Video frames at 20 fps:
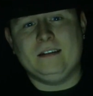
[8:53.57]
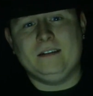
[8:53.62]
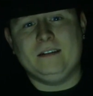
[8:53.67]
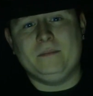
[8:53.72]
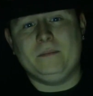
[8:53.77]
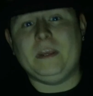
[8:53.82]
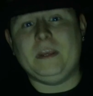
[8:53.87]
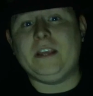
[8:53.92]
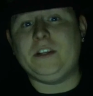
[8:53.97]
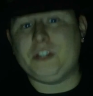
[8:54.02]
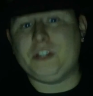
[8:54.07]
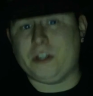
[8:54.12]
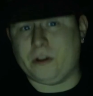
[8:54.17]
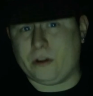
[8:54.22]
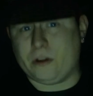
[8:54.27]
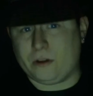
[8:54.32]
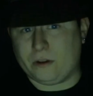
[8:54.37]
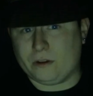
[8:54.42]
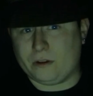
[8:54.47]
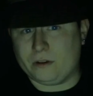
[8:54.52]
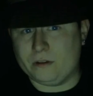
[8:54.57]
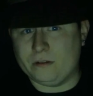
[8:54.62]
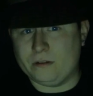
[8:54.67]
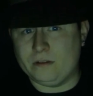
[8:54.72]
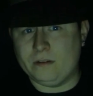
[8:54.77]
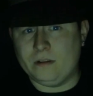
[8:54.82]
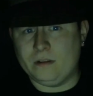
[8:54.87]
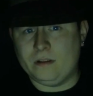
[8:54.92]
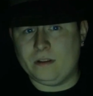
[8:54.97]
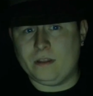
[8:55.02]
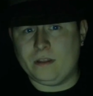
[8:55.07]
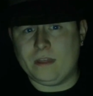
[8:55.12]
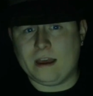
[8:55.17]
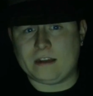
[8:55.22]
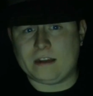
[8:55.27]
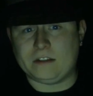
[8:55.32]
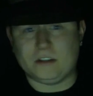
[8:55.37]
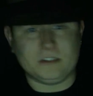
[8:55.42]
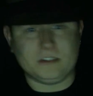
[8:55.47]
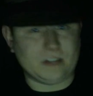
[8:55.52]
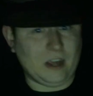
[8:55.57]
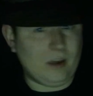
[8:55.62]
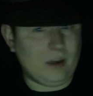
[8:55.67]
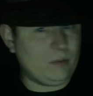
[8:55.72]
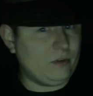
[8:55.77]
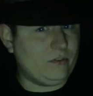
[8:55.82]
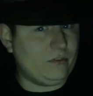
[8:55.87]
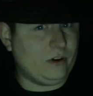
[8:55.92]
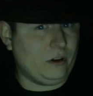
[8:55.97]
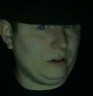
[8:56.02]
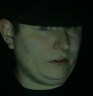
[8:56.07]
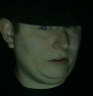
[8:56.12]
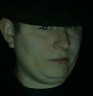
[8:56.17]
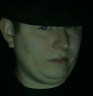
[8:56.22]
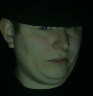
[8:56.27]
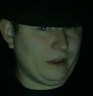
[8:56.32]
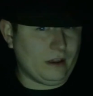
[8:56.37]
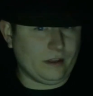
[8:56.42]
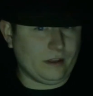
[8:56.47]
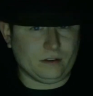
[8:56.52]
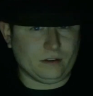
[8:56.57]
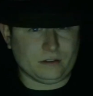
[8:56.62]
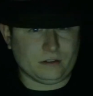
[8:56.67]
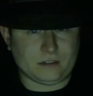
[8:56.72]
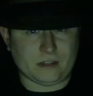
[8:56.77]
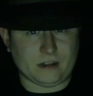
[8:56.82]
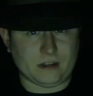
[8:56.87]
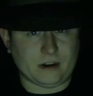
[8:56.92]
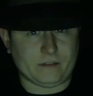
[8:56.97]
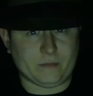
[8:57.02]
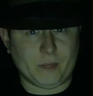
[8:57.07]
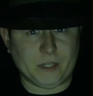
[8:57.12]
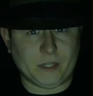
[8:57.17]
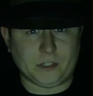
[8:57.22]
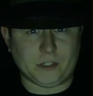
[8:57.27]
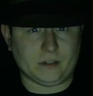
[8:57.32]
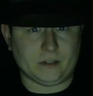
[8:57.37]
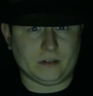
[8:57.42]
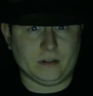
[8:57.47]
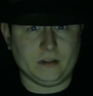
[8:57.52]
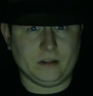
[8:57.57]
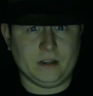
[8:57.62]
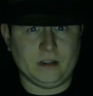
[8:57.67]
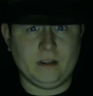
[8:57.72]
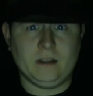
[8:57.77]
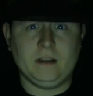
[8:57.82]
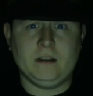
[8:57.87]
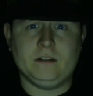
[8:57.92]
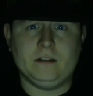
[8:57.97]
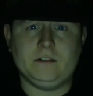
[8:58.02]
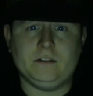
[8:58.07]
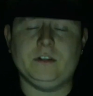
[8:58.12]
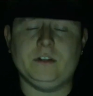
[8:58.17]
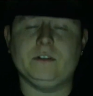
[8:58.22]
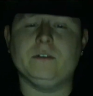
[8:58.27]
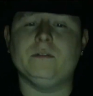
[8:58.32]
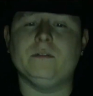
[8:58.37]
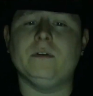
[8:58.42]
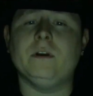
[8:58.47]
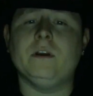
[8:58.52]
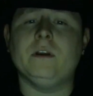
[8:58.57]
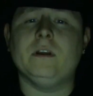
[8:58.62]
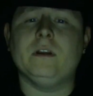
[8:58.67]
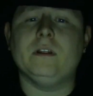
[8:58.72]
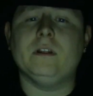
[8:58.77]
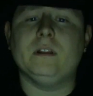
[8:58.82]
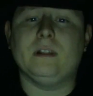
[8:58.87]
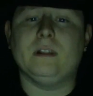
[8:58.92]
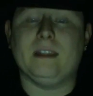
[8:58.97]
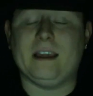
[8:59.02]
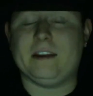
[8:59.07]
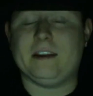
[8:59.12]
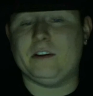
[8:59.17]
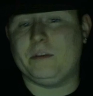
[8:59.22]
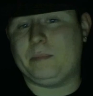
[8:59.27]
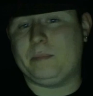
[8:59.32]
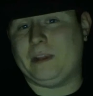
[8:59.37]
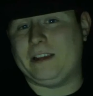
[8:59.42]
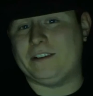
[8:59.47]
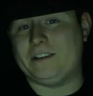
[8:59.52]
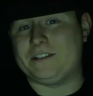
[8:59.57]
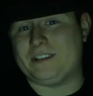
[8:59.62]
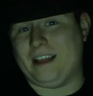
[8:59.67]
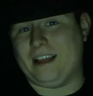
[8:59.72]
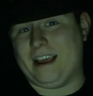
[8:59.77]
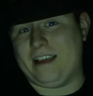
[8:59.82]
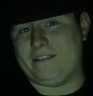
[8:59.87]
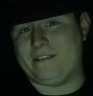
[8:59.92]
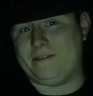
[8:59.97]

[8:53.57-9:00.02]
Be sure that on top of all of the others that I've mentioned, to let your players laugh.